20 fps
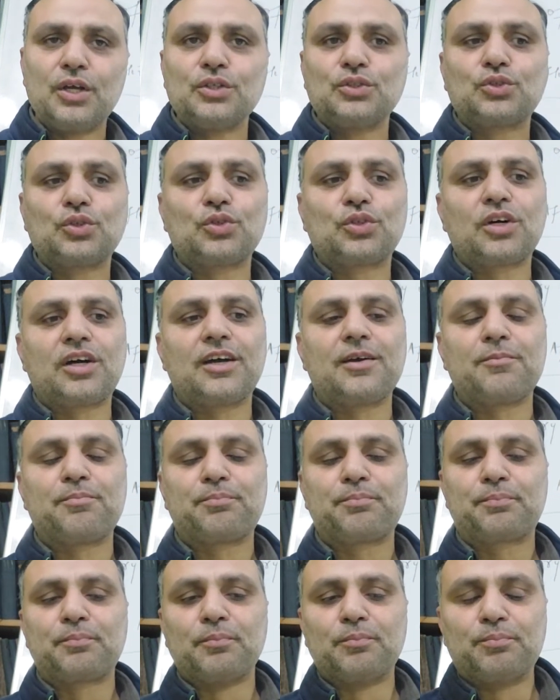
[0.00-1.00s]
So the
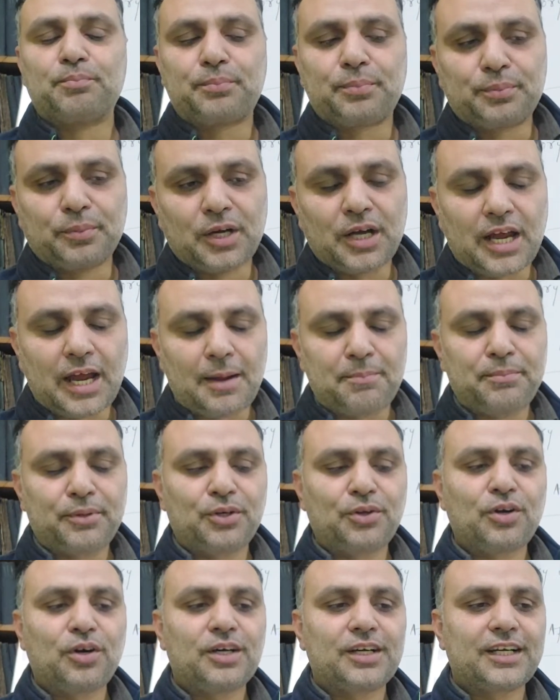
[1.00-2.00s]
a
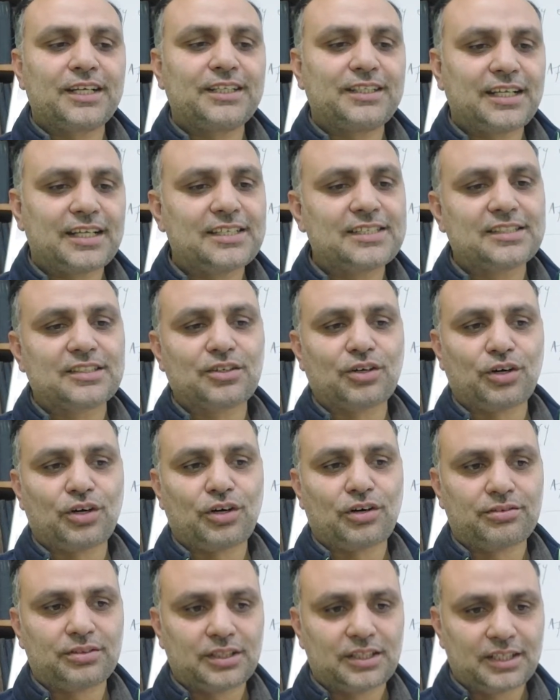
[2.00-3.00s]
priori-ness
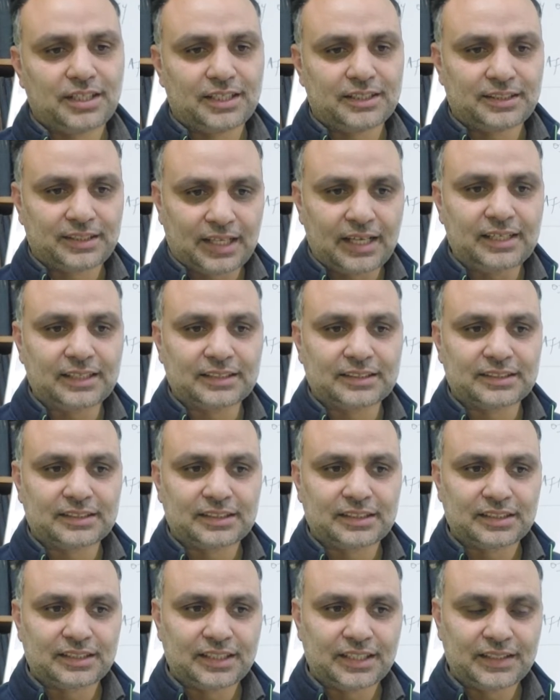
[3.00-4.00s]
of
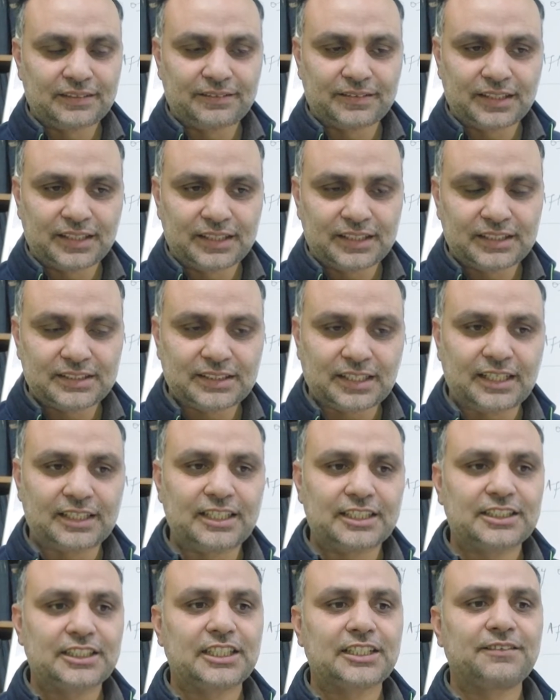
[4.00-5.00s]
things, if it is
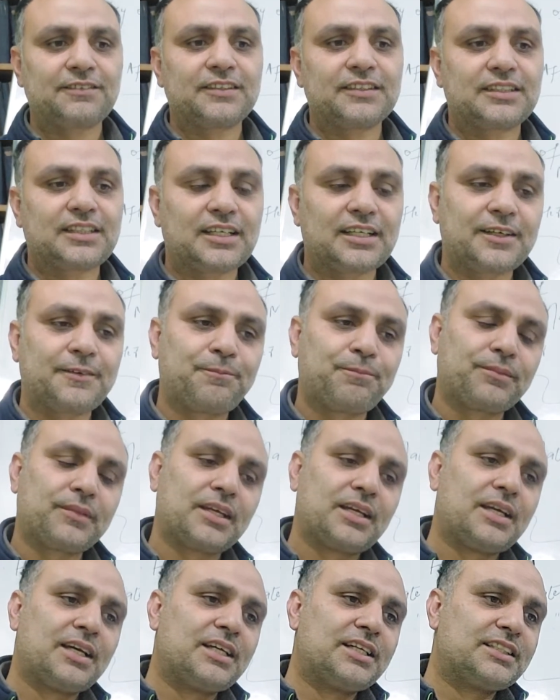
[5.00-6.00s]
connected with the
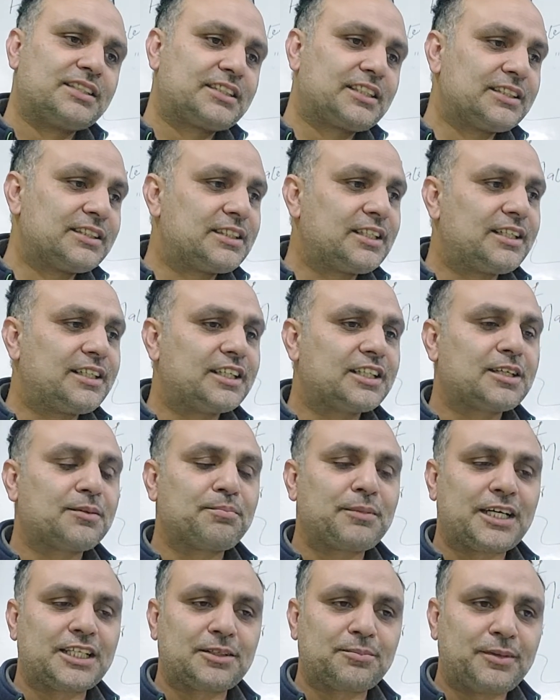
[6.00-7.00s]
synthetic
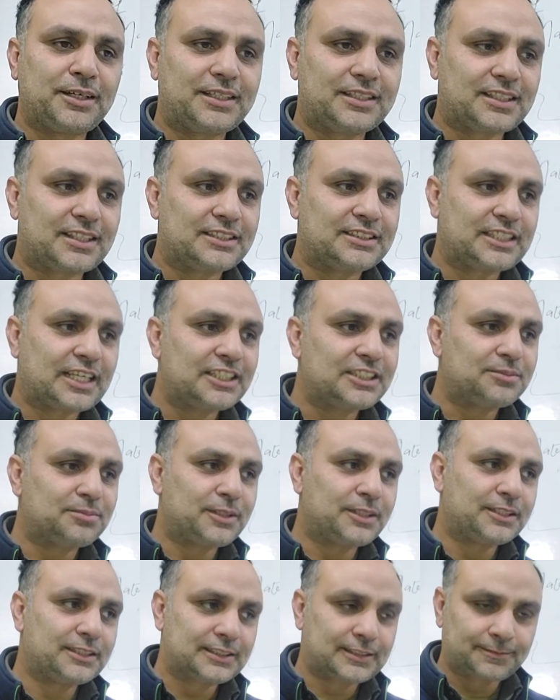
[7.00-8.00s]
mathematical
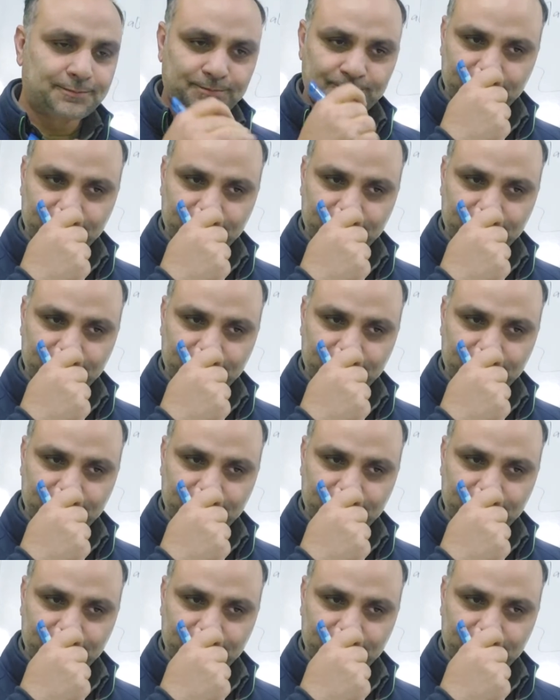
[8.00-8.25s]
judgments,